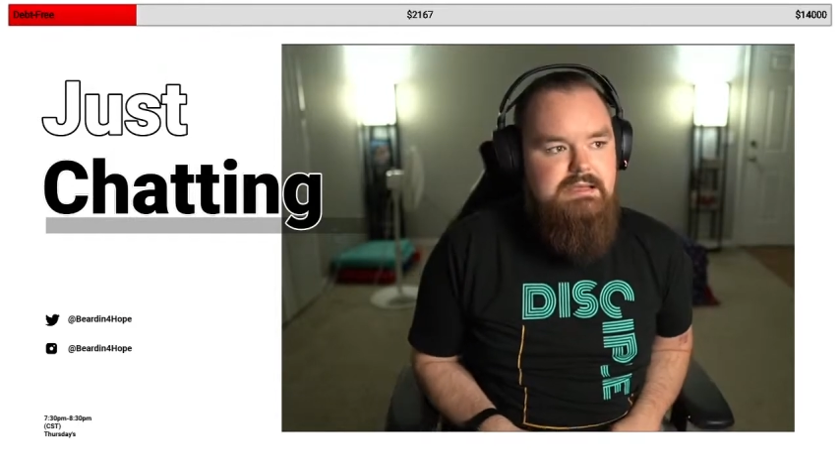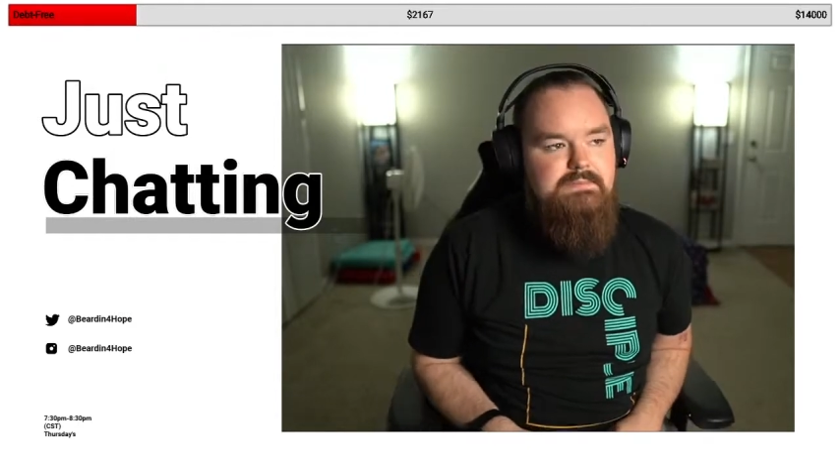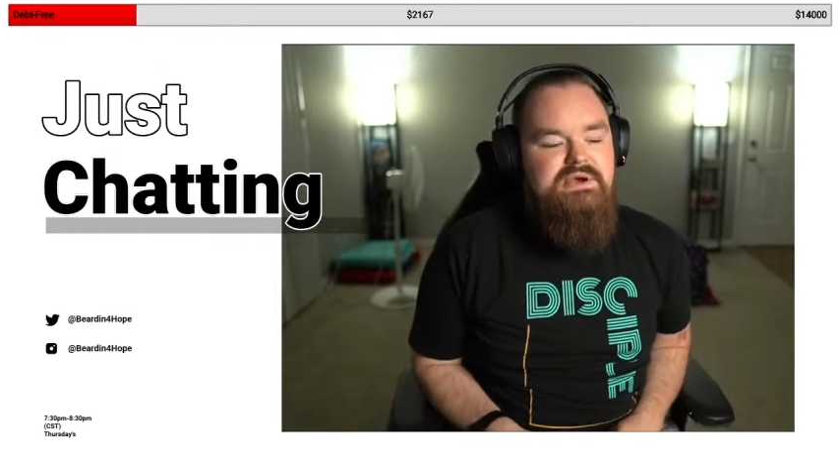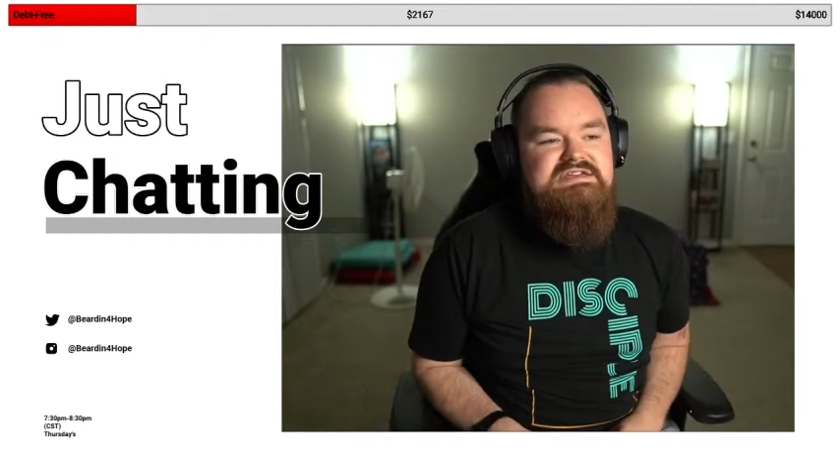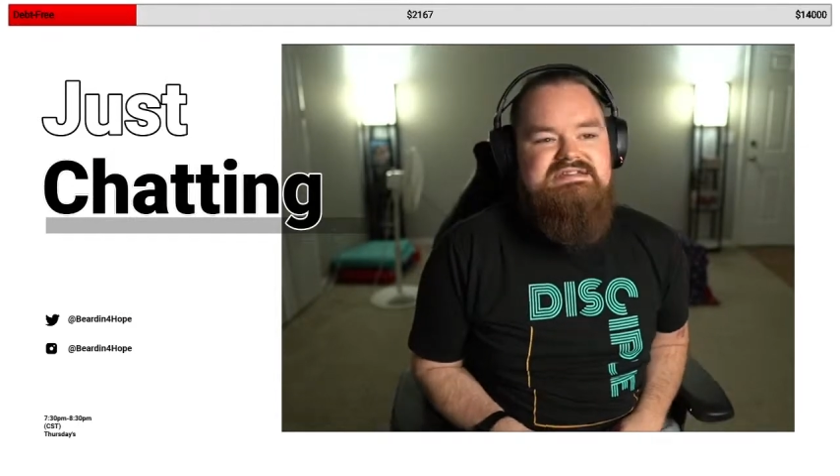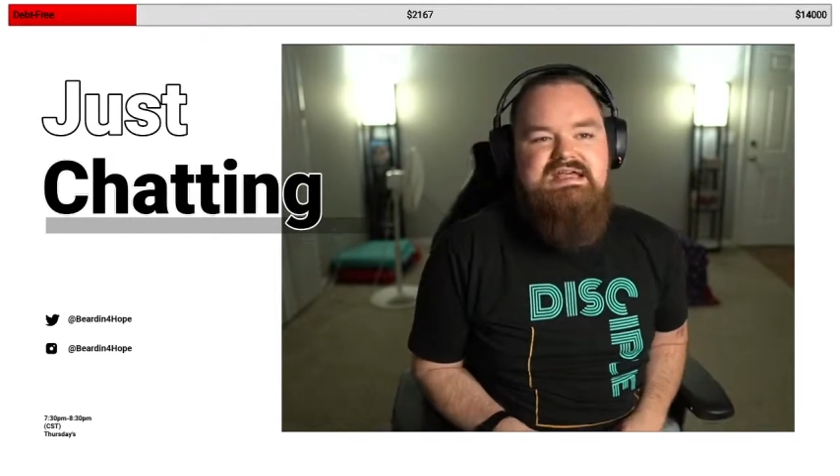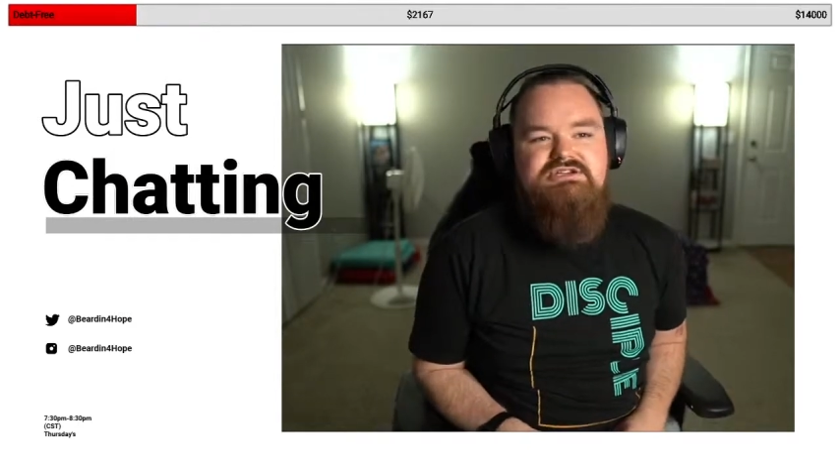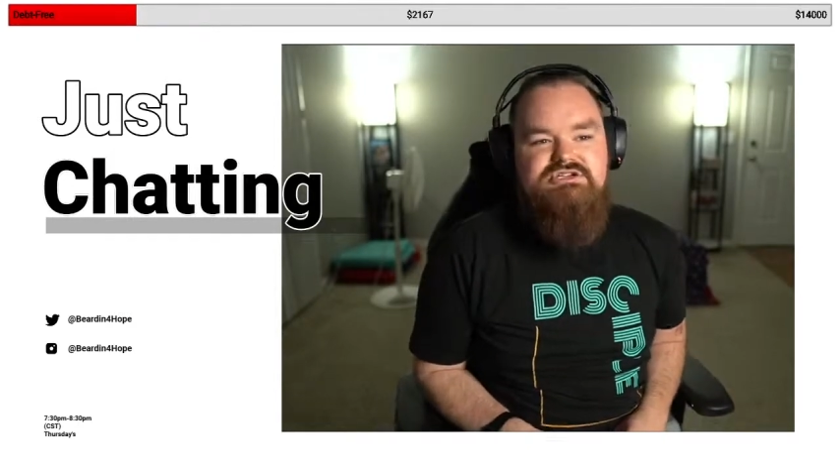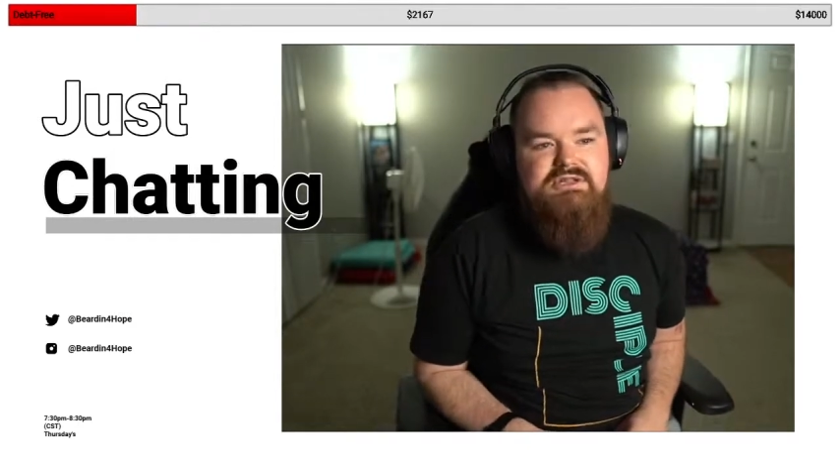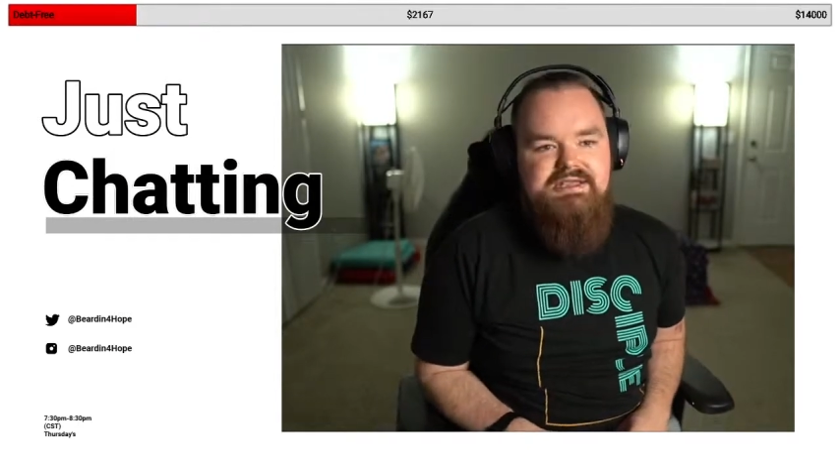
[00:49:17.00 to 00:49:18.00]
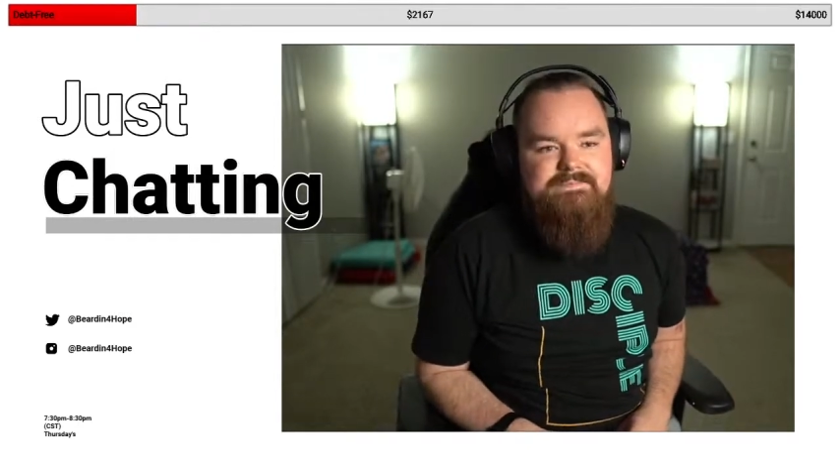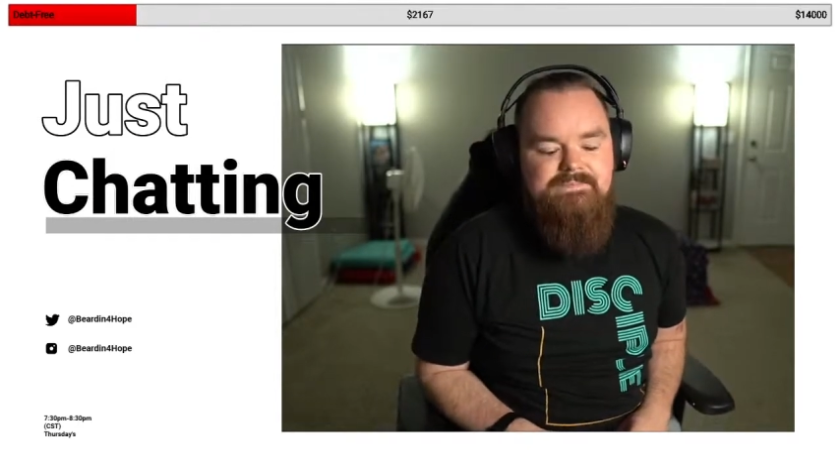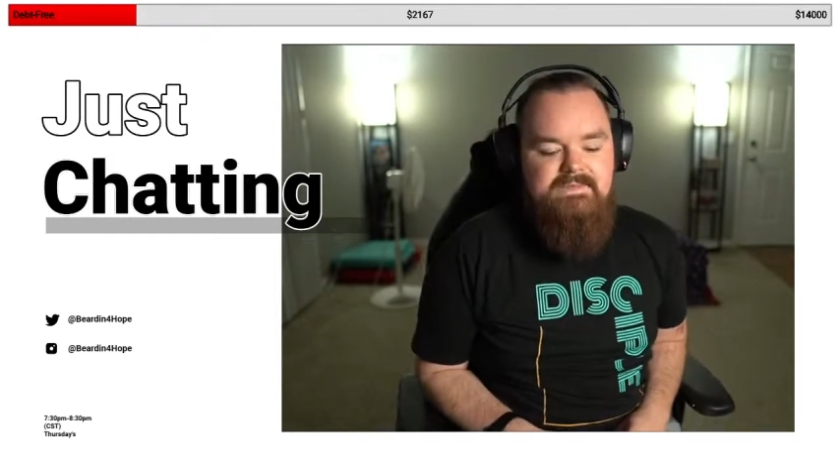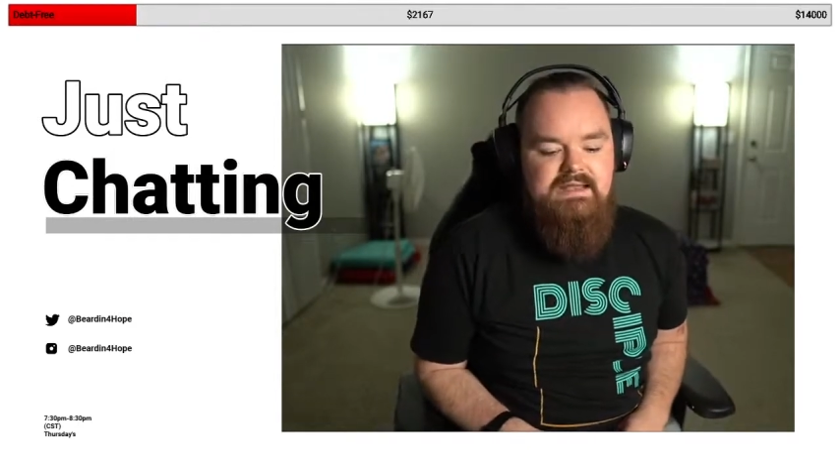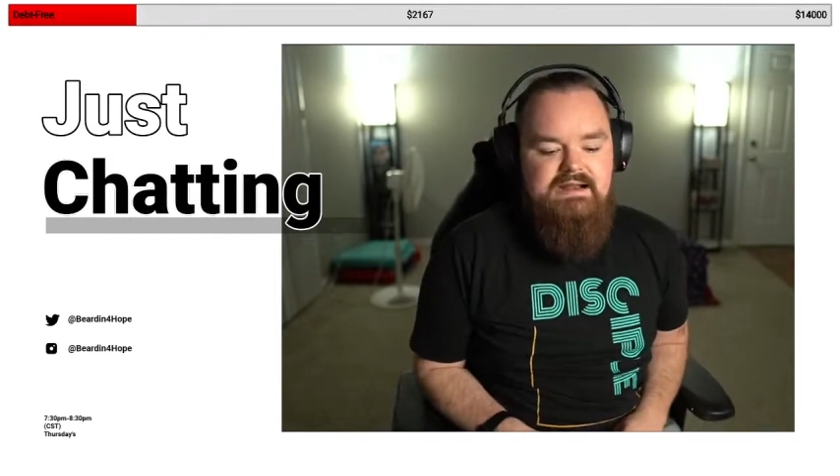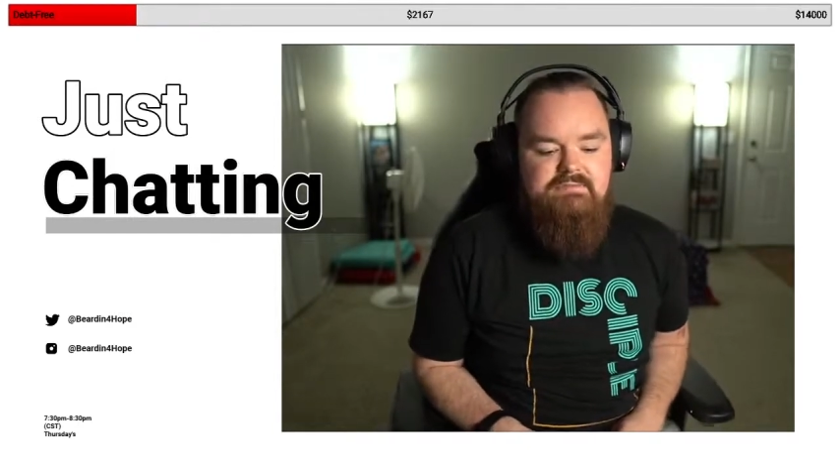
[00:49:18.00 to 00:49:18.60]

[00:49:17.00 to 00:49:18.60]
Potentially, and